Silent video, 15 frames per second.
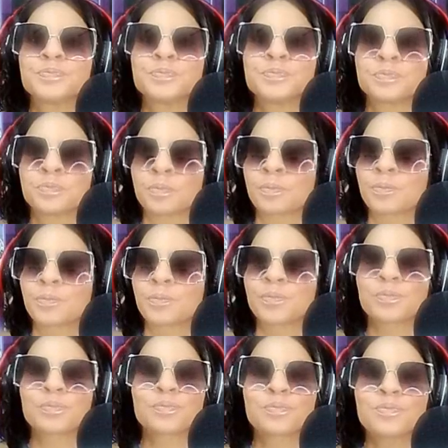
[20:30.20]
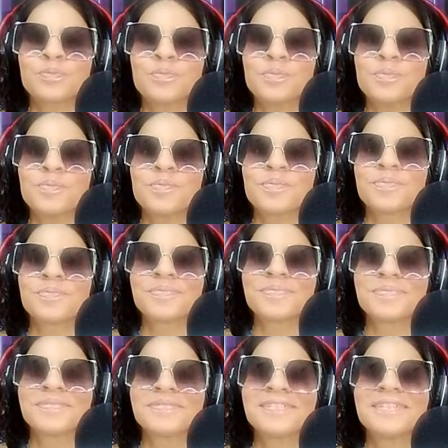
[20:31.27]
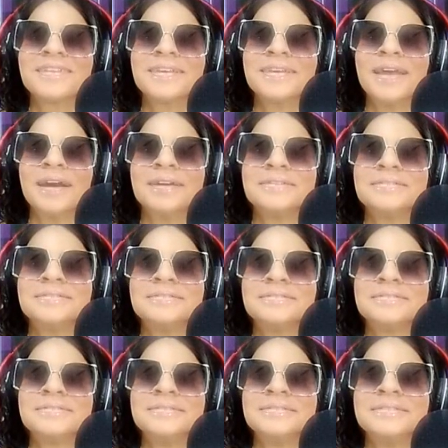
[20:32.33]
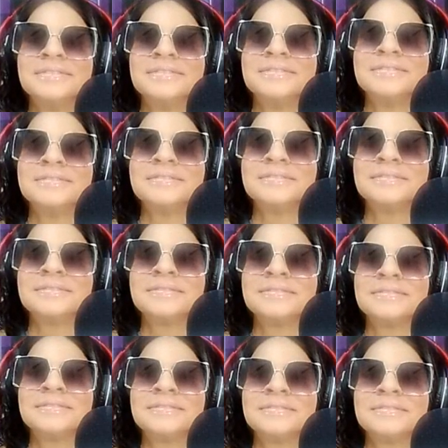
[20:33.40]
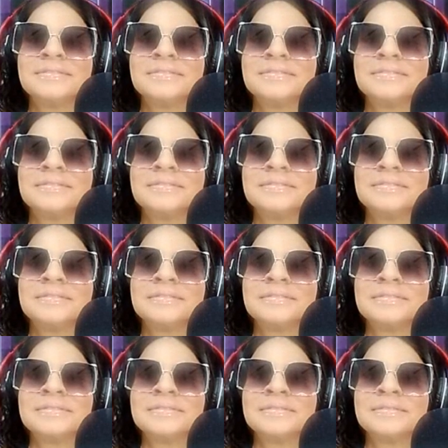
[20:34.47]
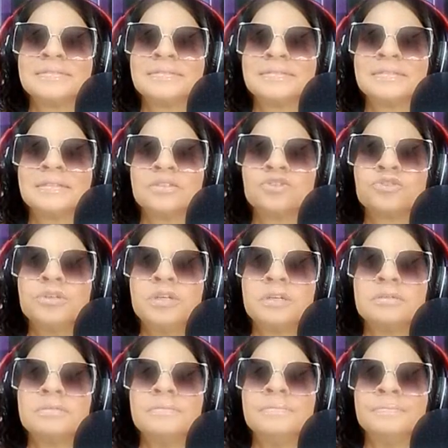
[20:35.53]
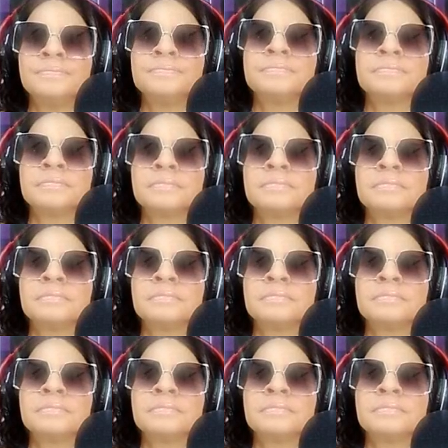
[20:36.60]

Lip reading: (silent)